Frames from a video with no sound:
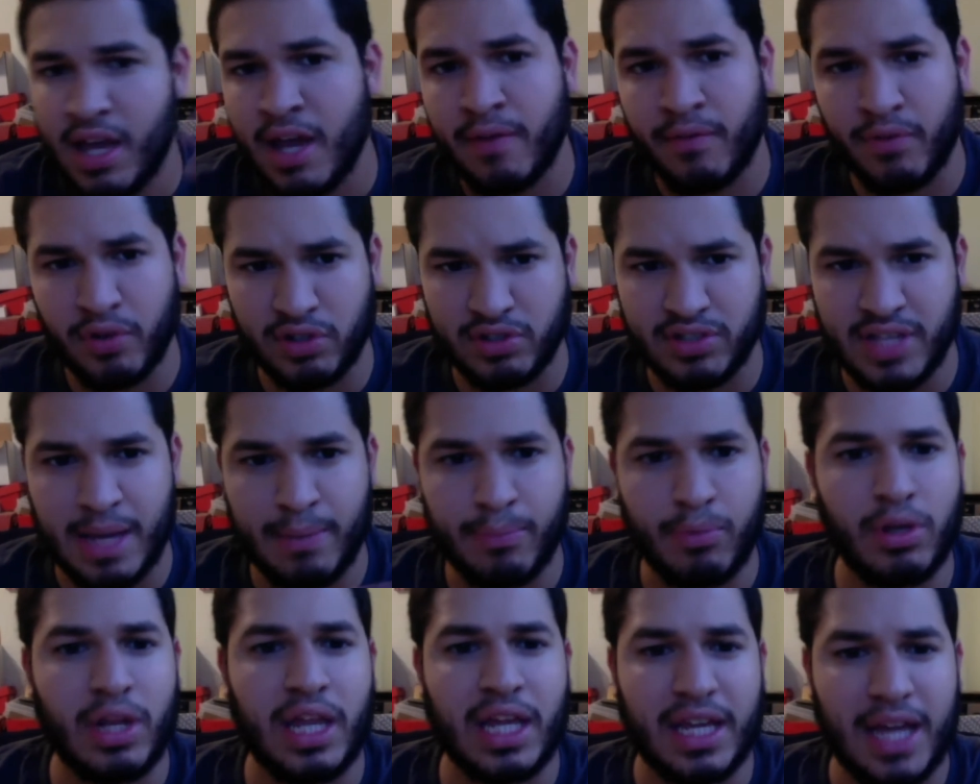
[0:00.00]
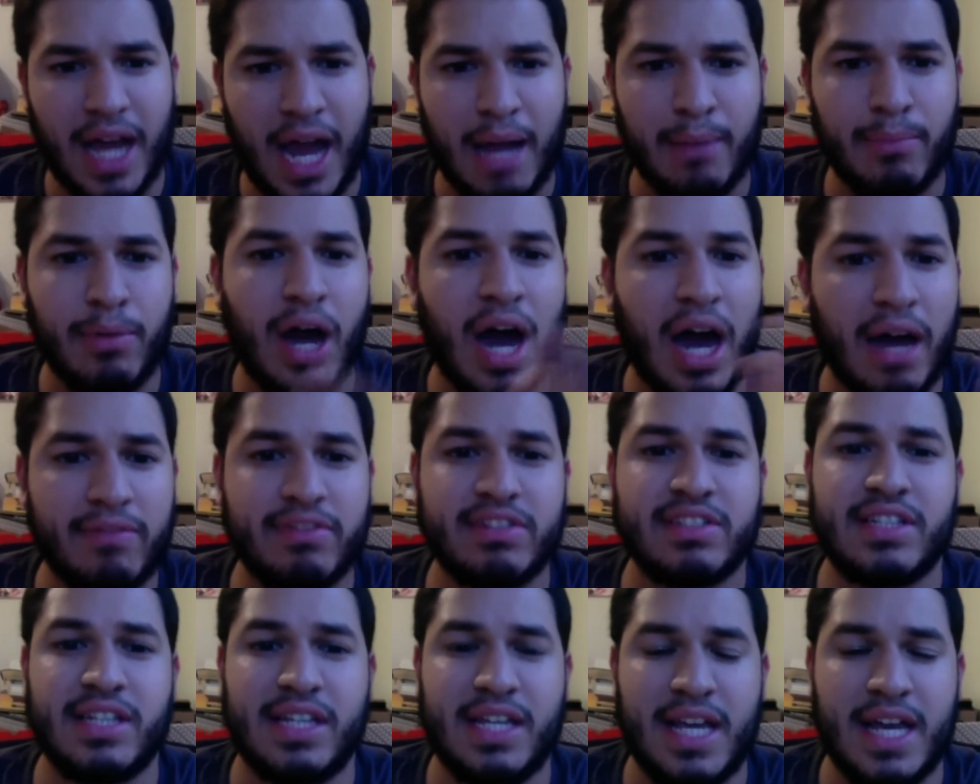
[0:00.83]
For example, like Kaiba,
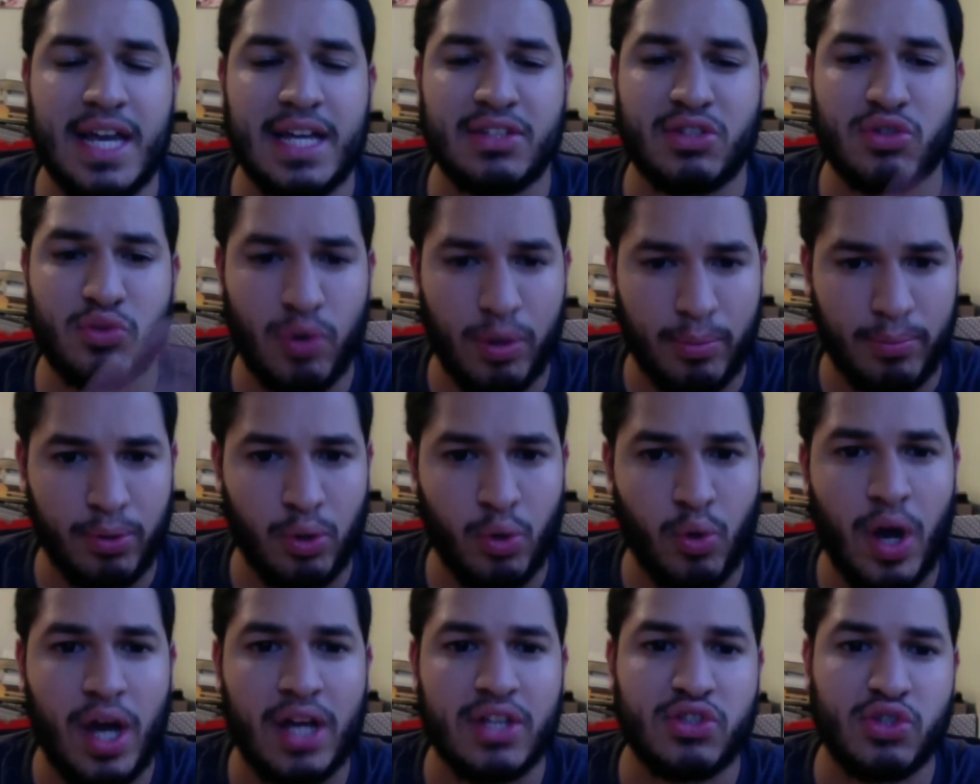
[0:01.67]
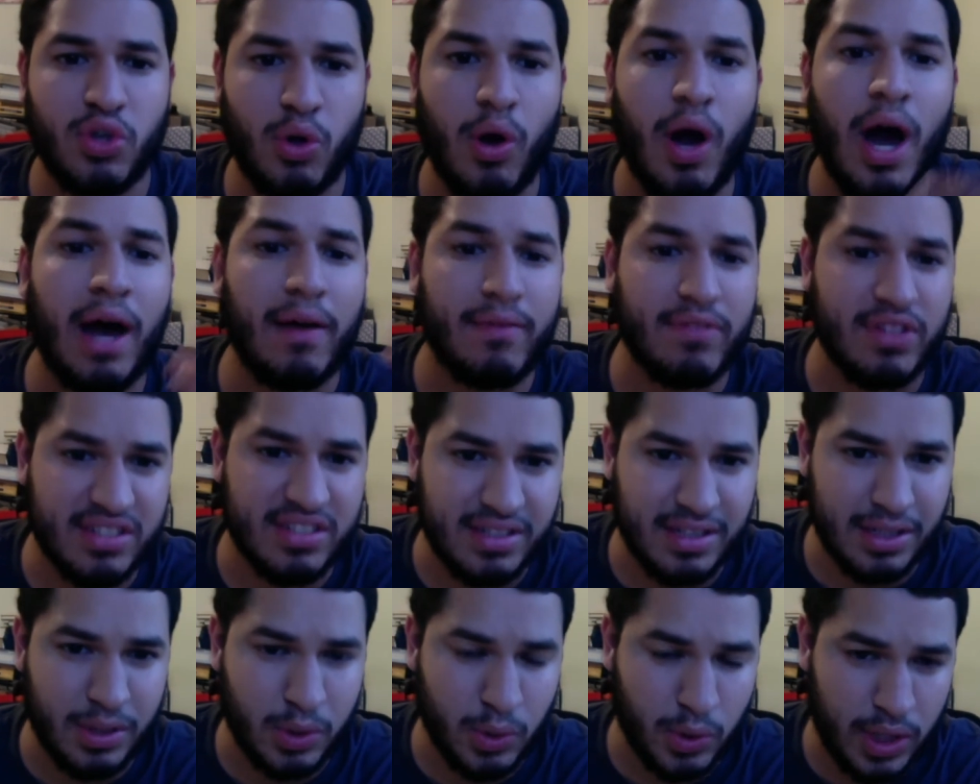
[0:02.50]
obviously he has 3 blue eyes, so
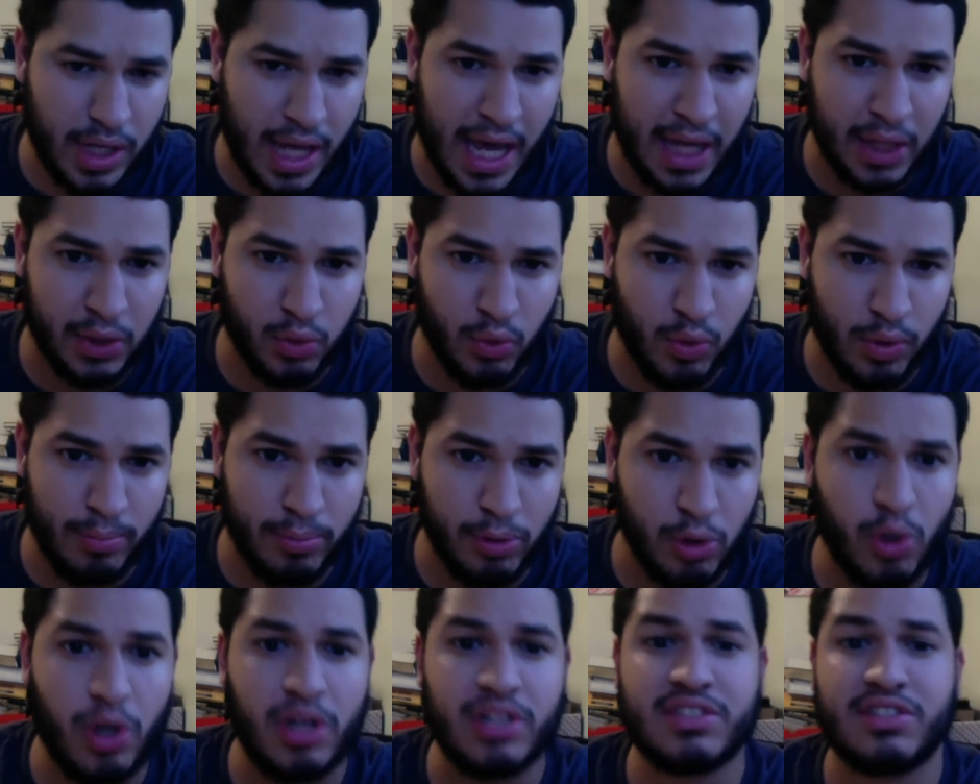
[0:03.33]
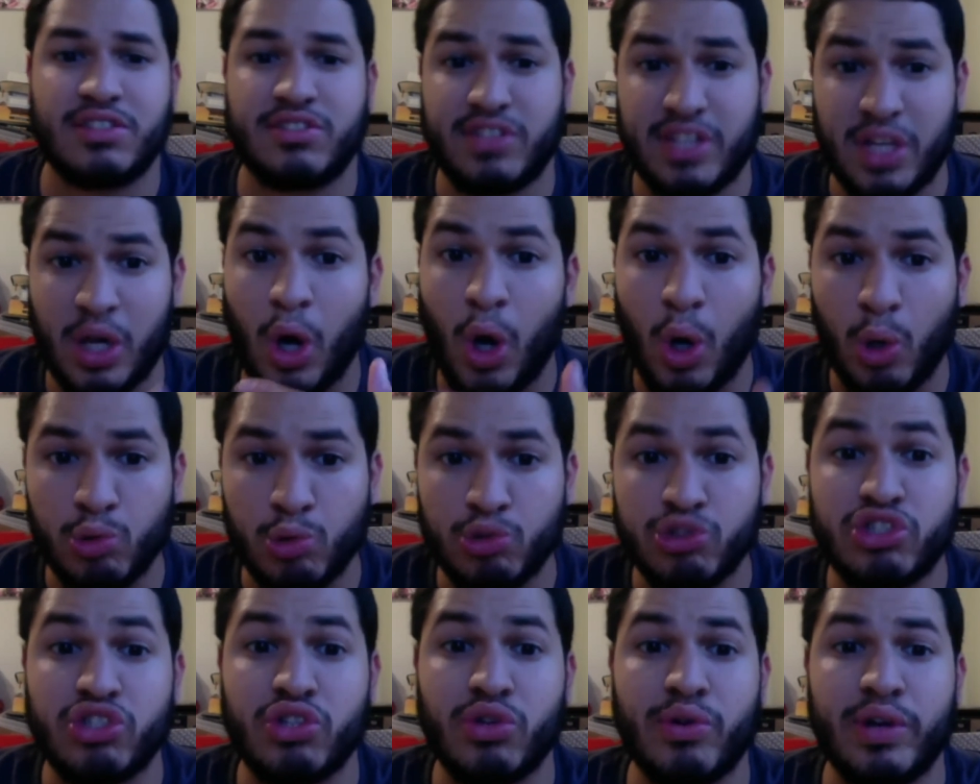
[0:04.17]
obviously you can add 3 blue eyes because he
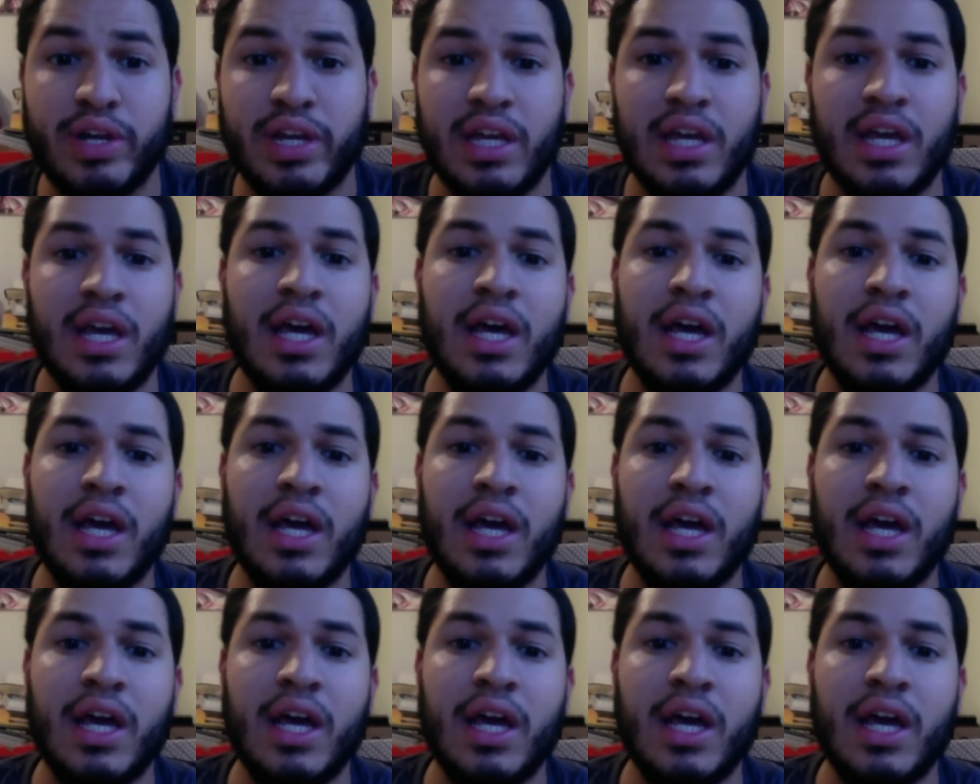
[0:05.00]
owns 3.